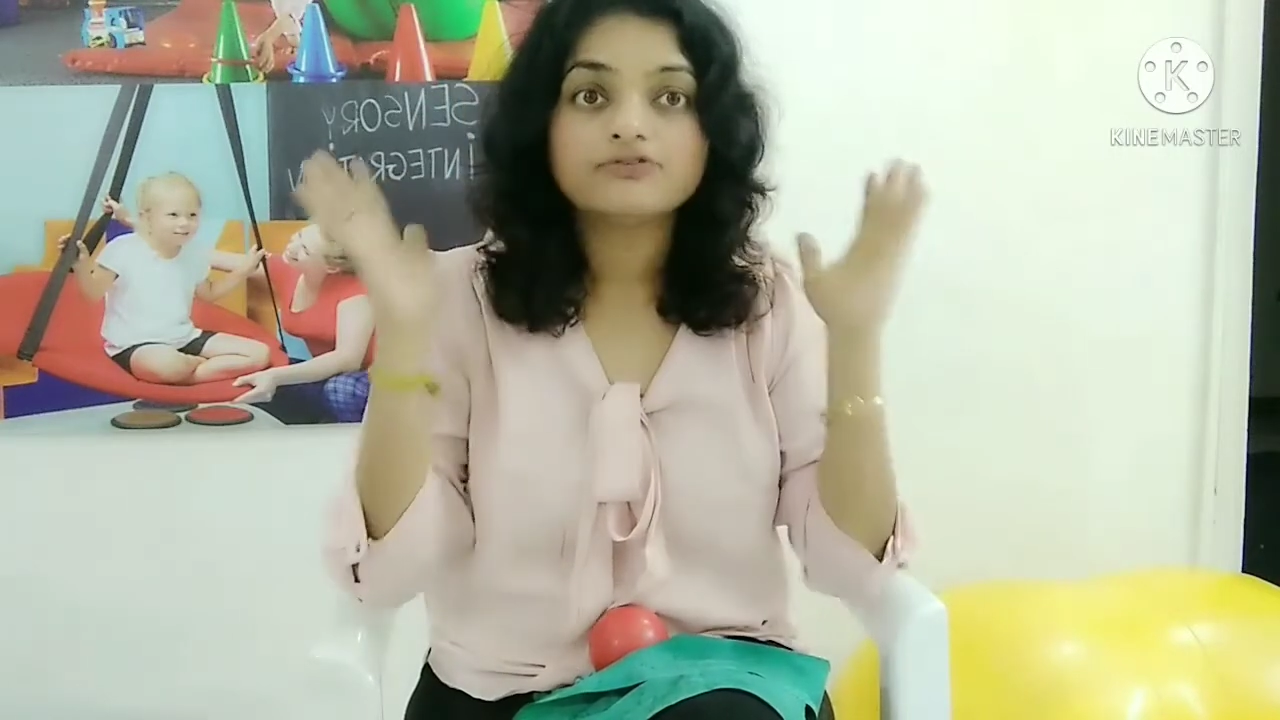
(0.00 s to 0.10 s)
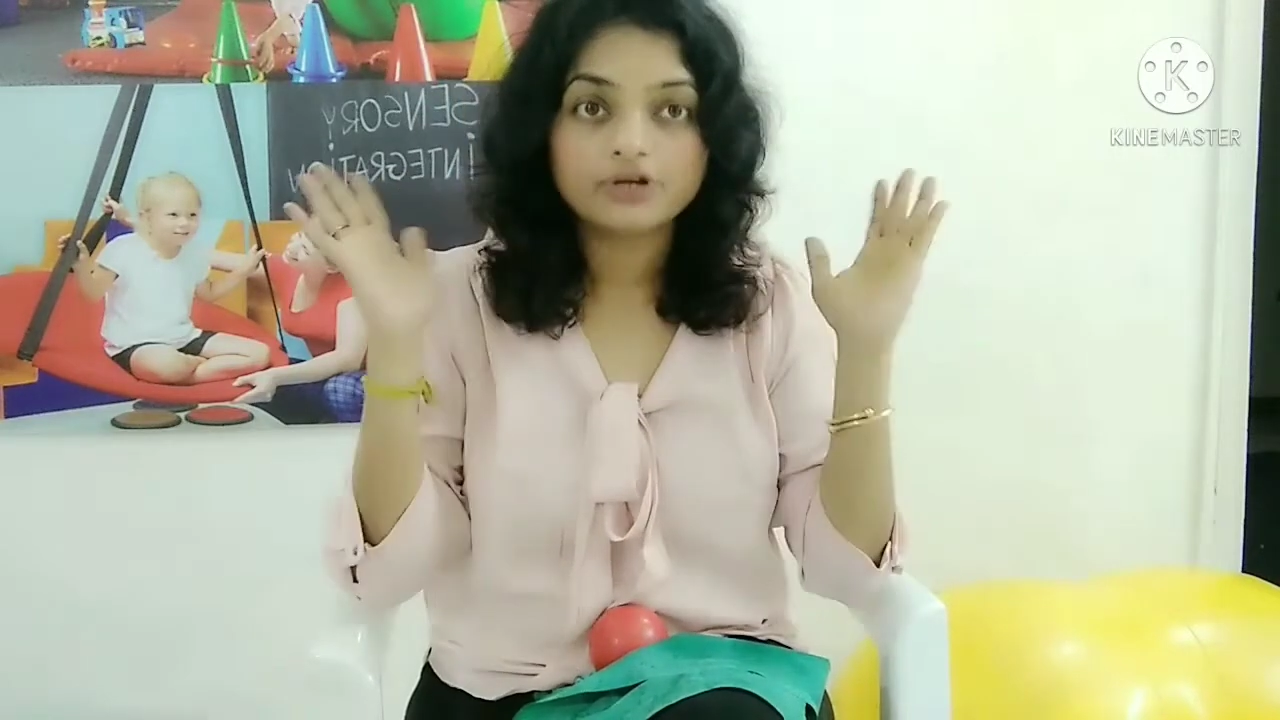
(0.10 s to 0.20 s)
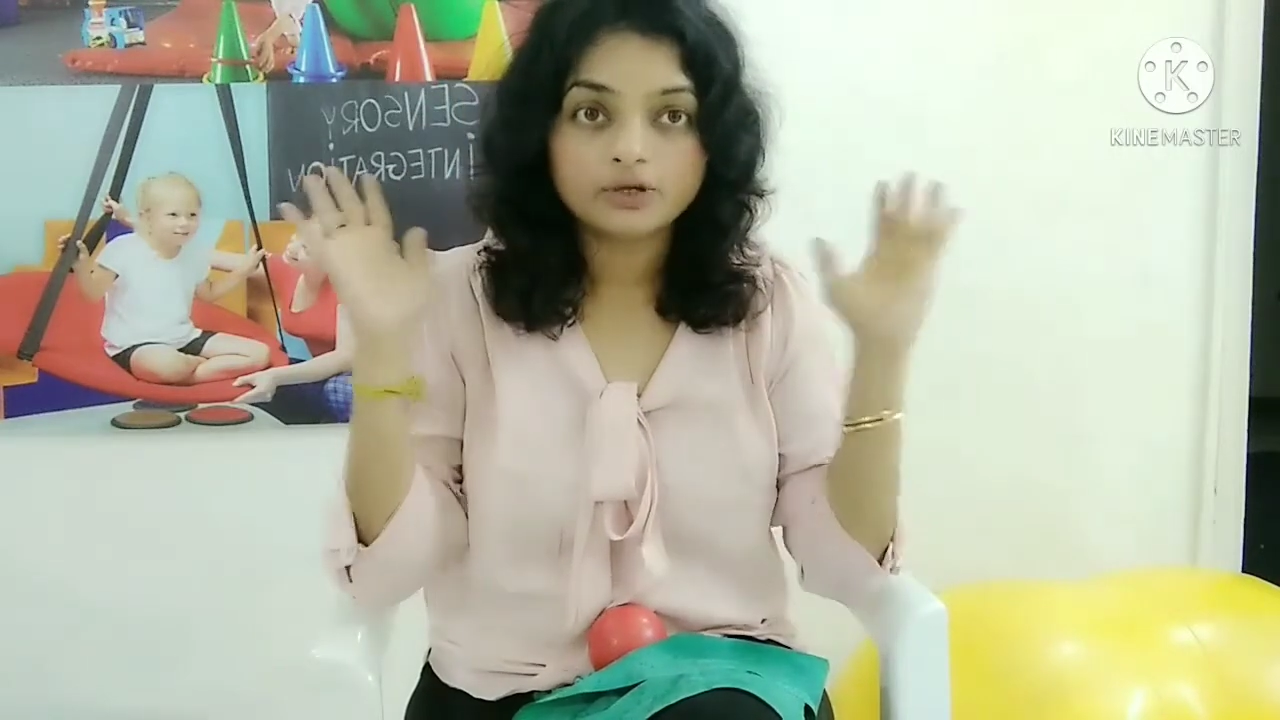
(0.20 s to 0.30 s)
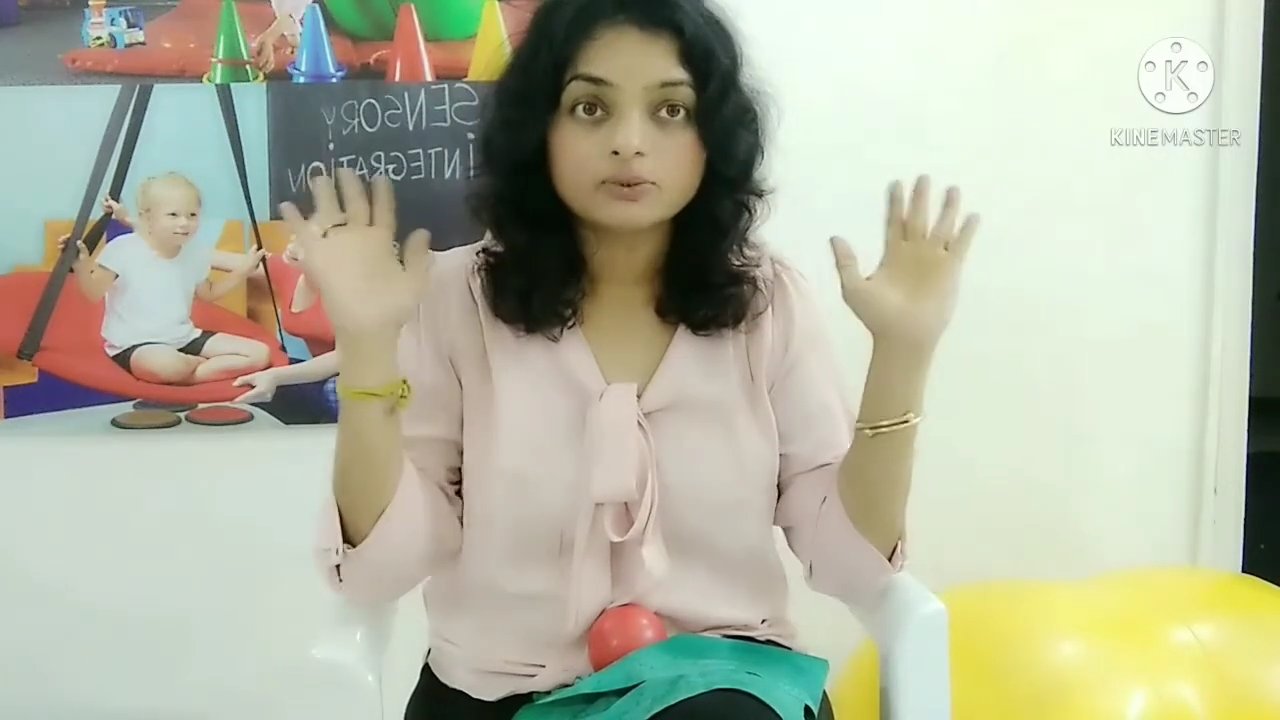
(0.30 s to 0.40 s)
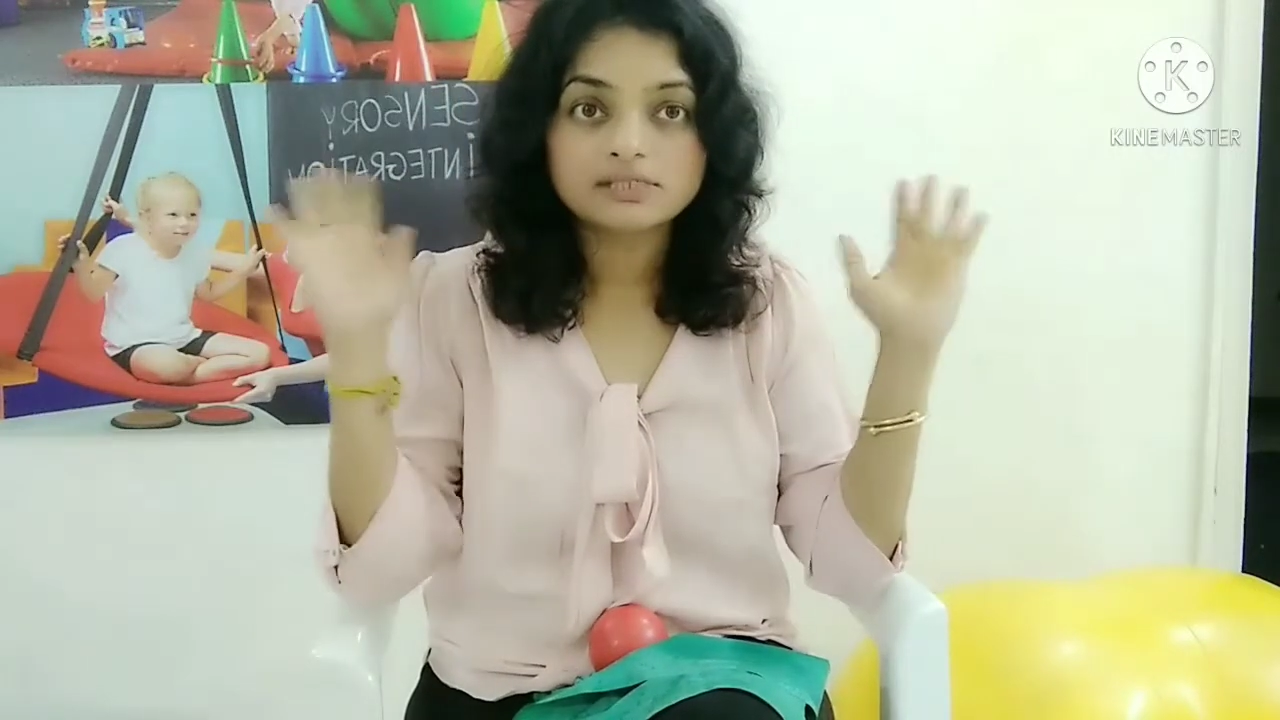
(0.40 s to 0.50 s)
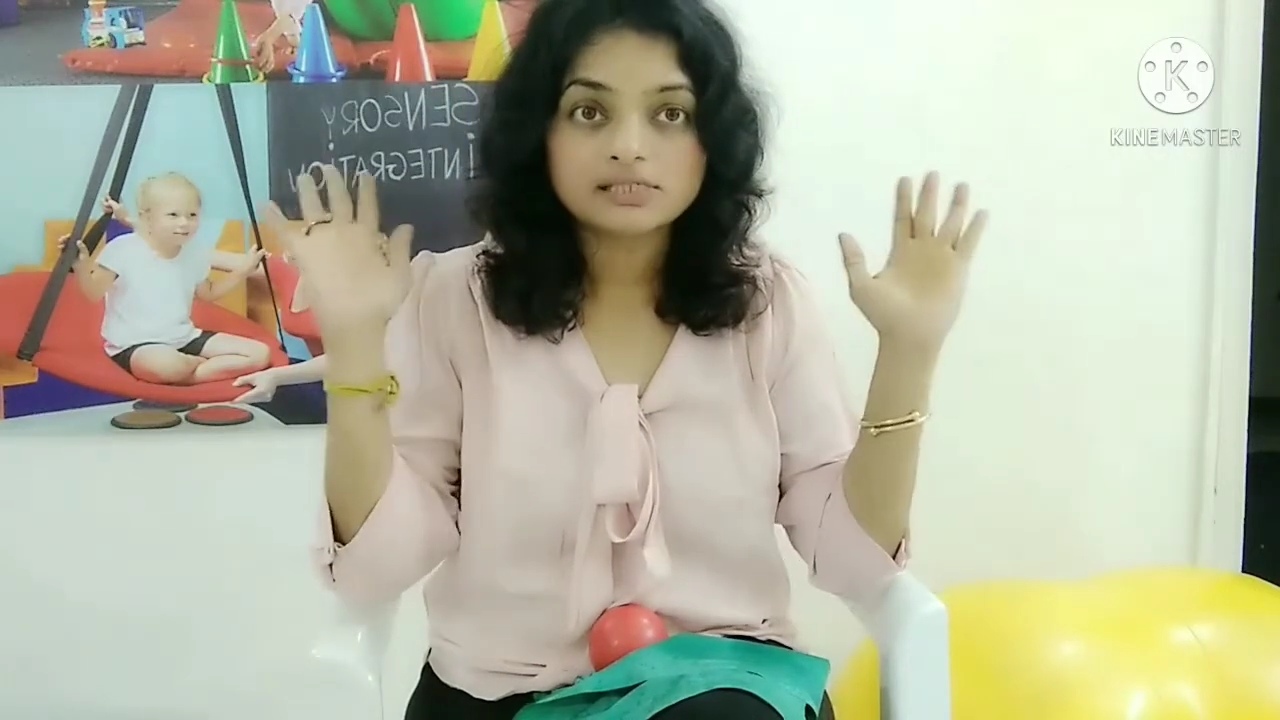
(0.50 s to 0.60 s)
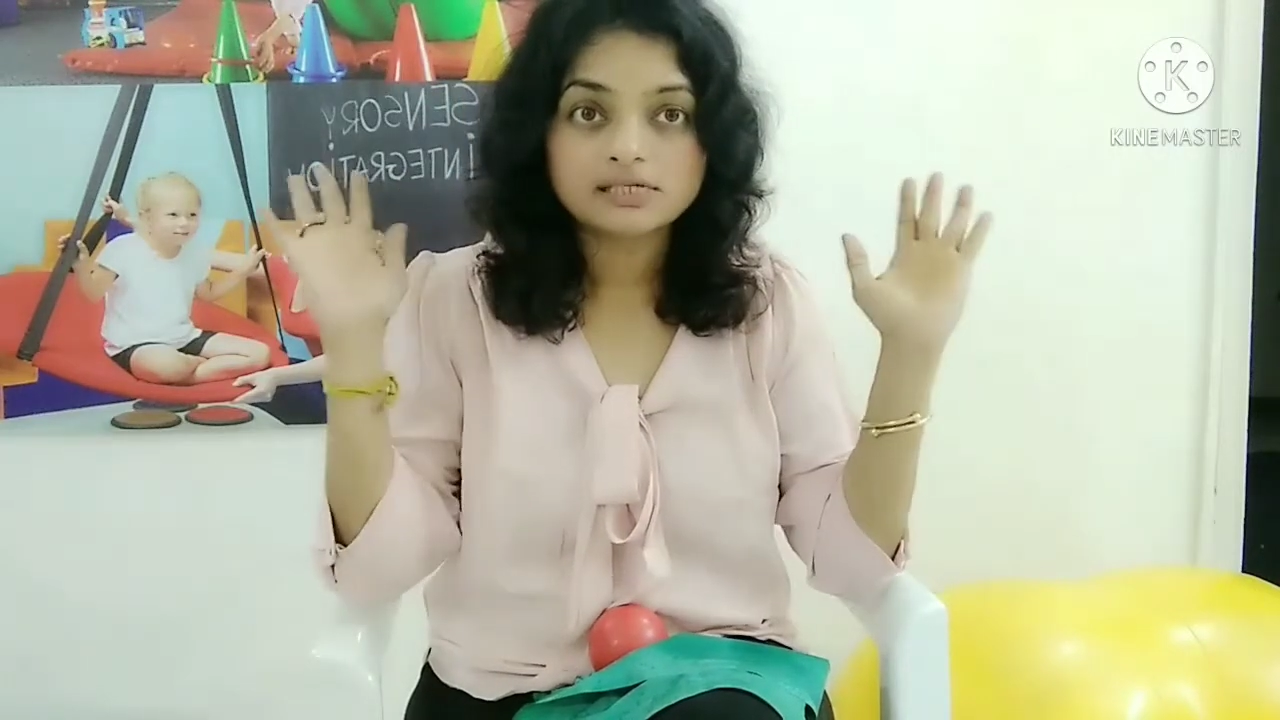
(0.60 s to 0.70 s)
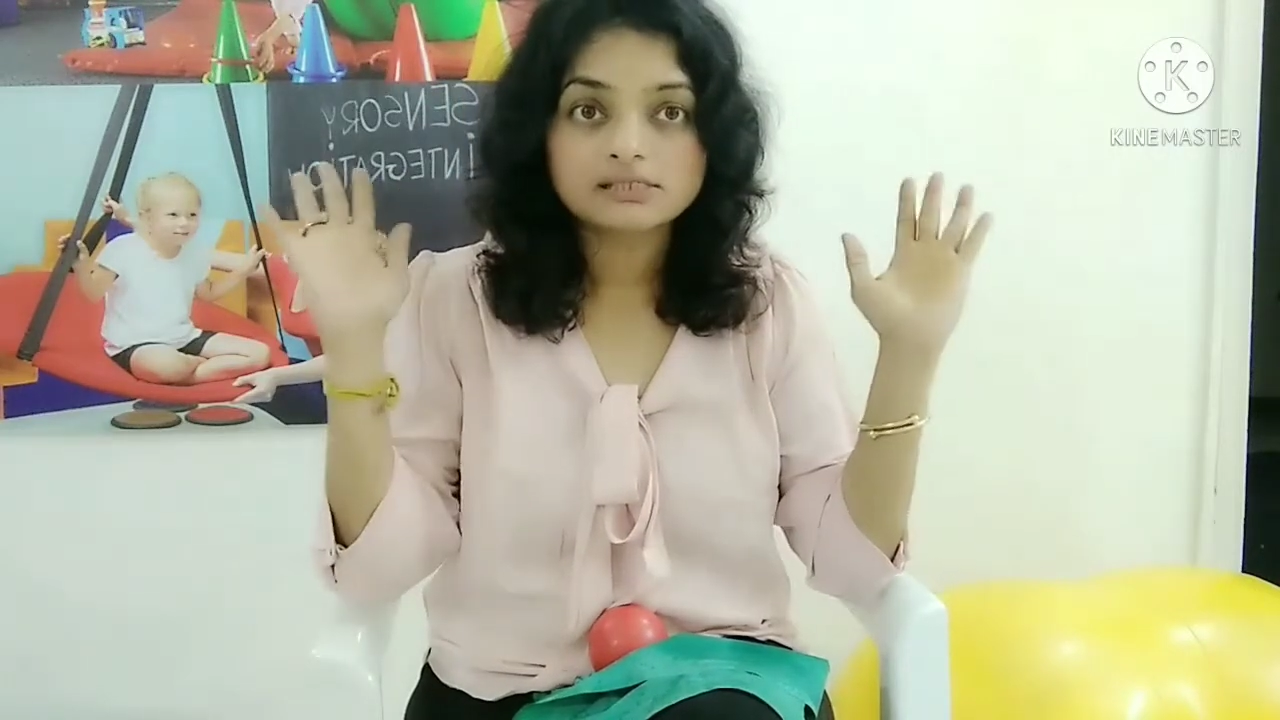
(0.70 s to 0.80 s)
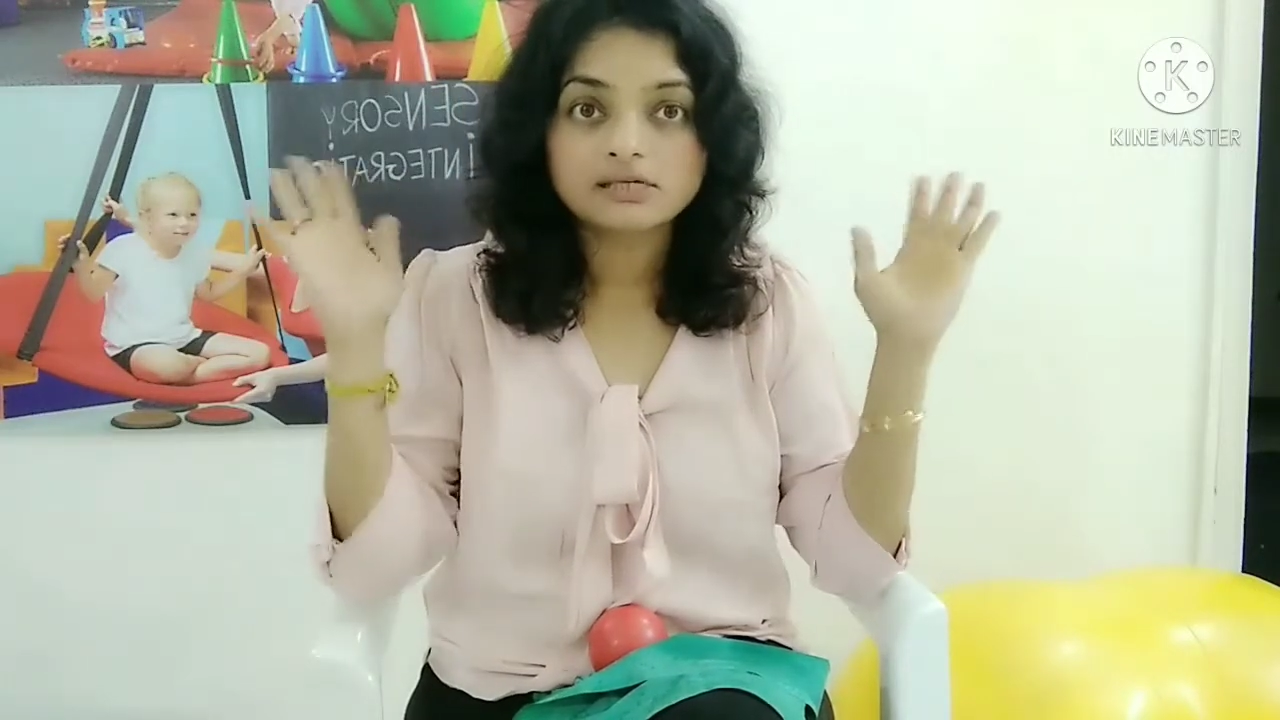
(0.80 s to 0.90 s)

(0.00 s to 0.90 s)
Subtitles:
frequencies,